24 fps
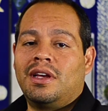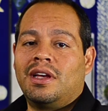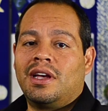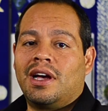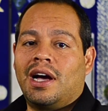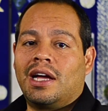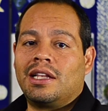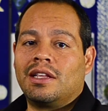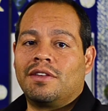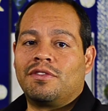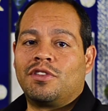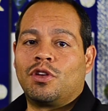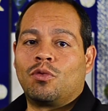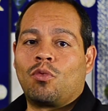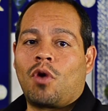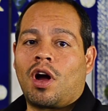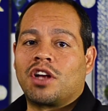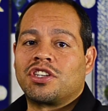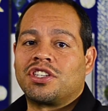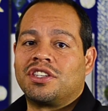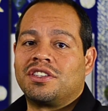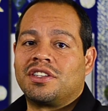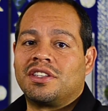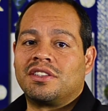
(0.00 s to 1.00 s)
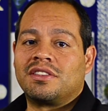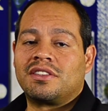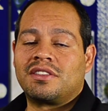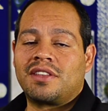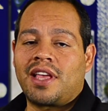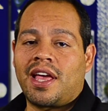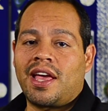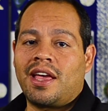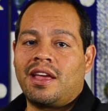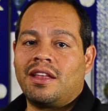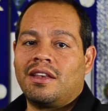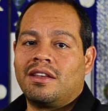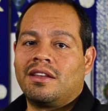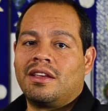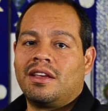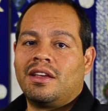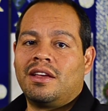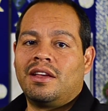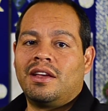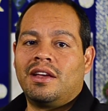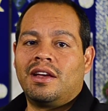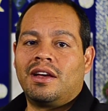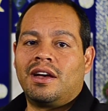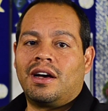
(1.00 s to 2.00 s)
I lived in Washington State,
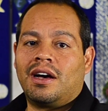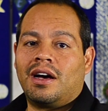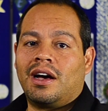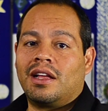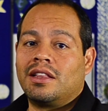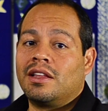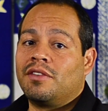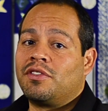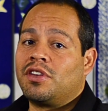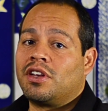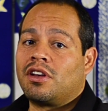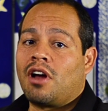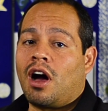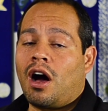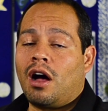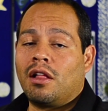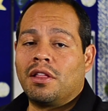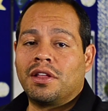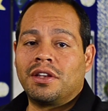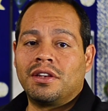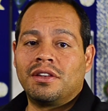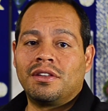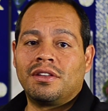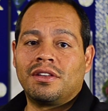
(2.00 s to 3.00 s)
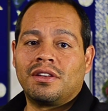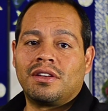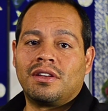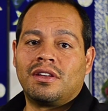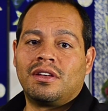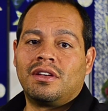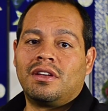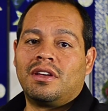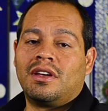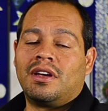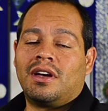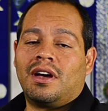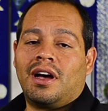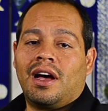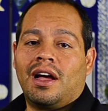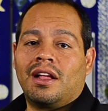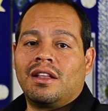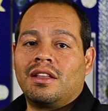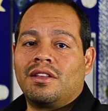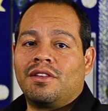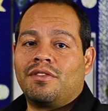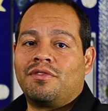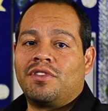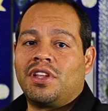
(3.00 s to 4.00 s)
lived in Holland, I
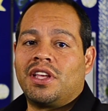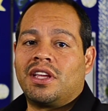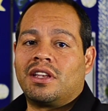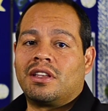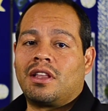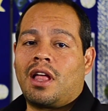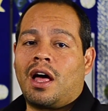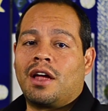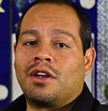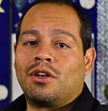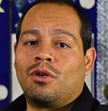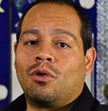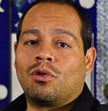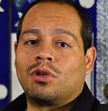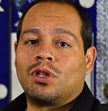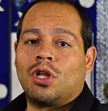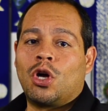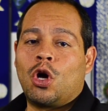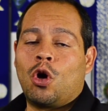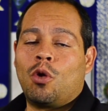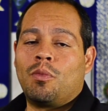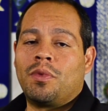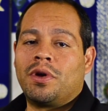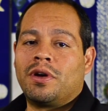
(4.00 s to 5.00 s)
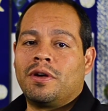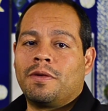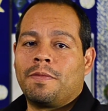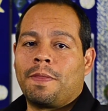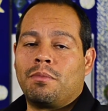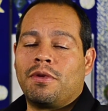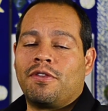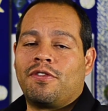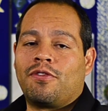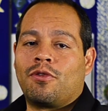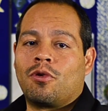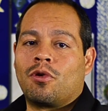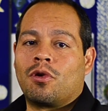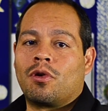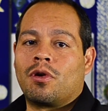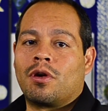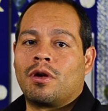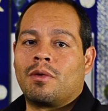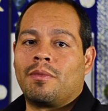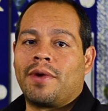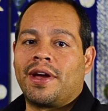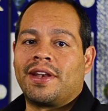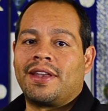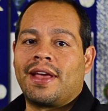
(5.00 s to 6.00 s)
lived in Lawton, Oklahoma, before
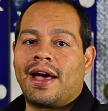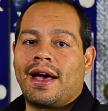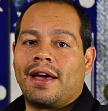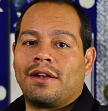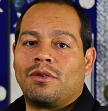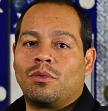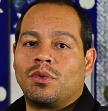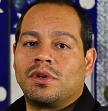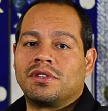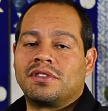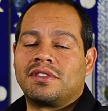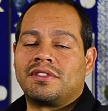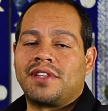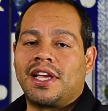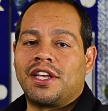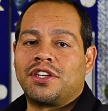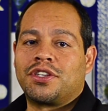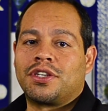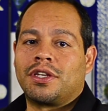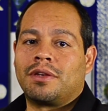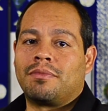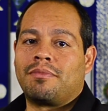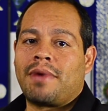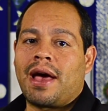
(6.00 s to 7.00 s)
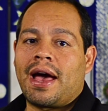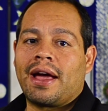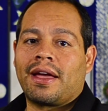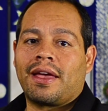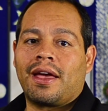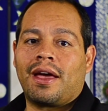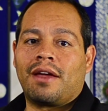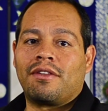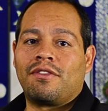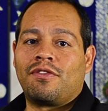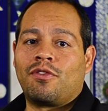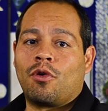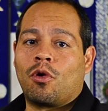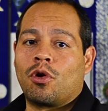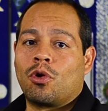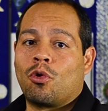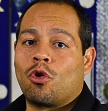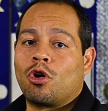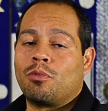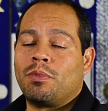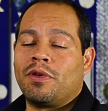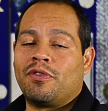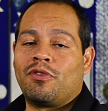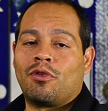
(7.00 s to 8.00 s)
my dad was stationed back at Fort
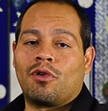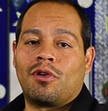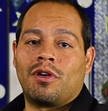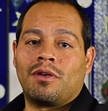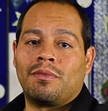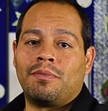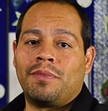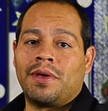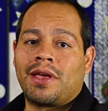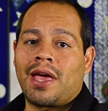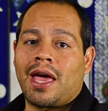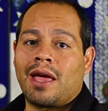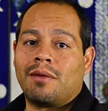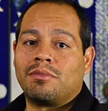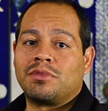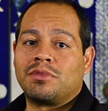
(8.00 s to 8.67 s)
Ord before it became